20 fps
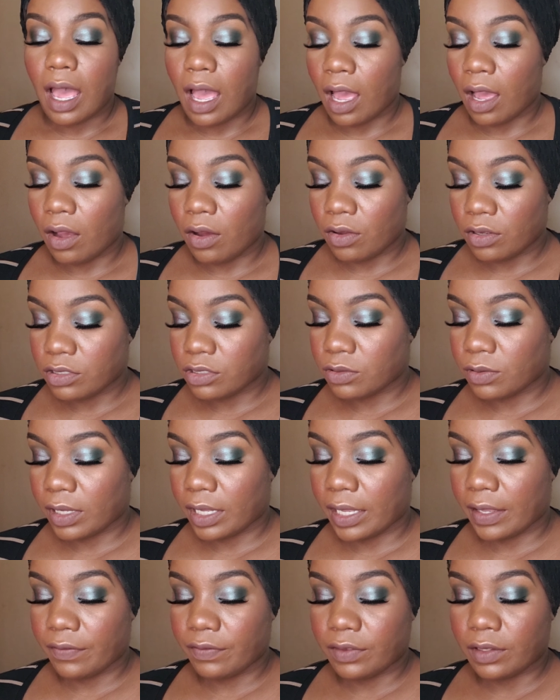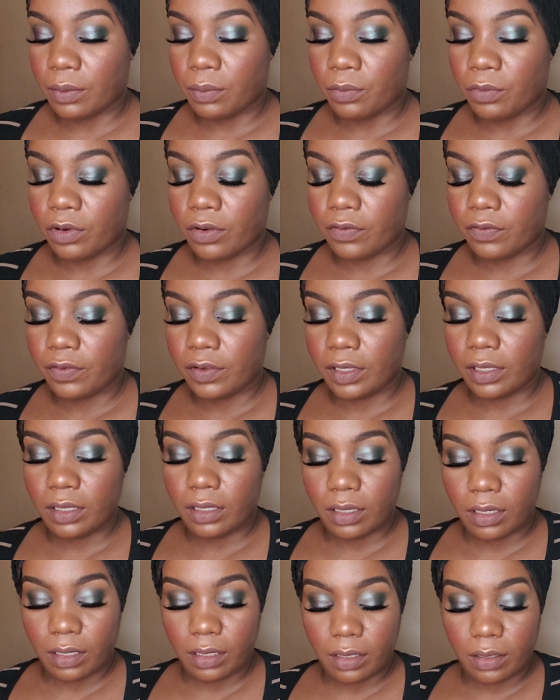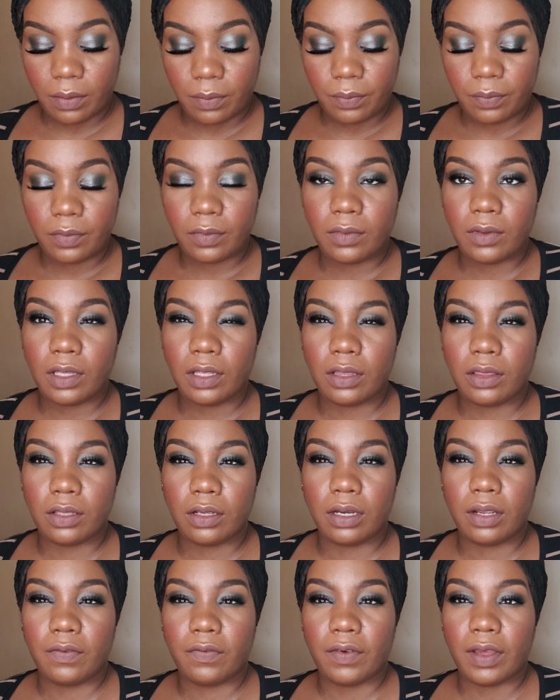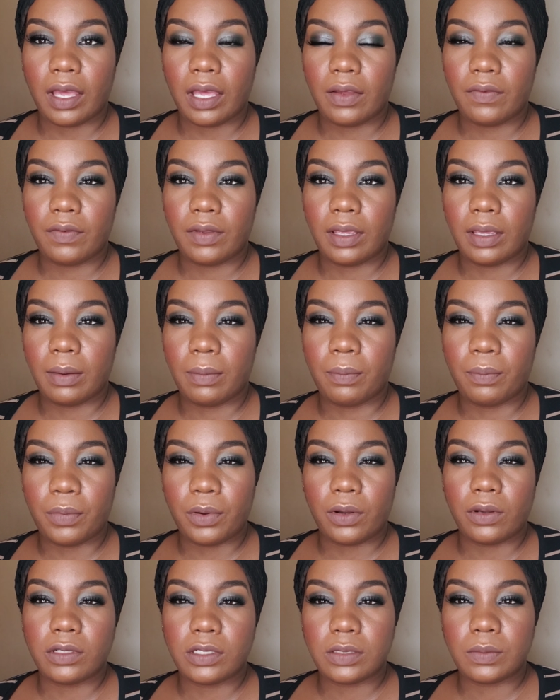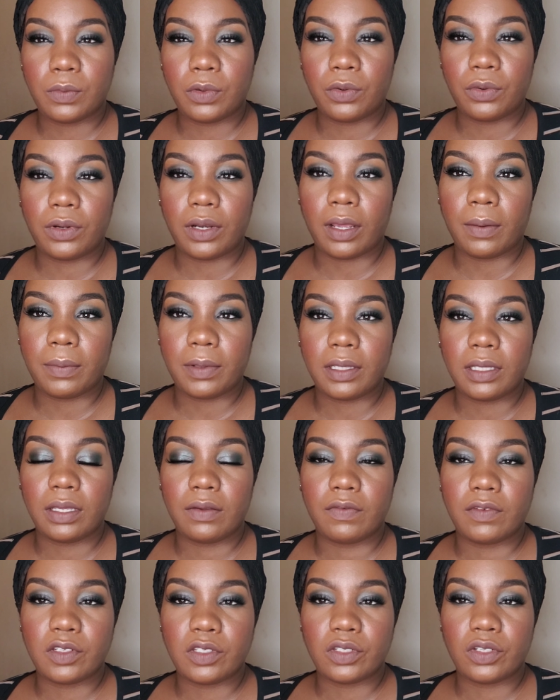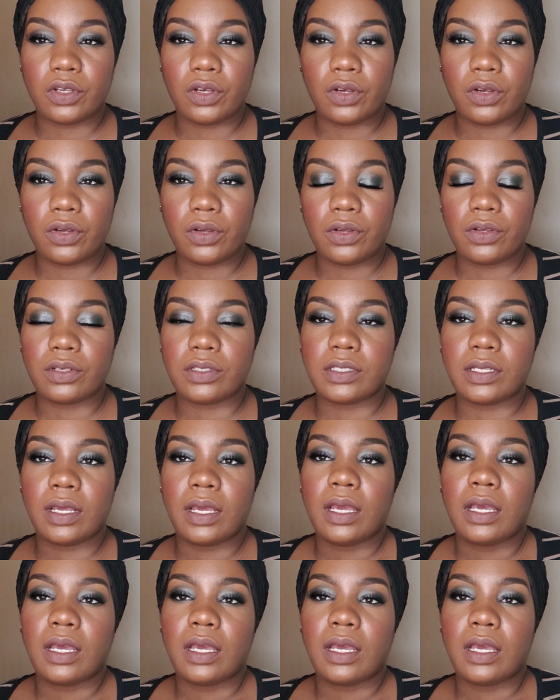I also have the Morphe 35M Boss Mode, I believe it's called.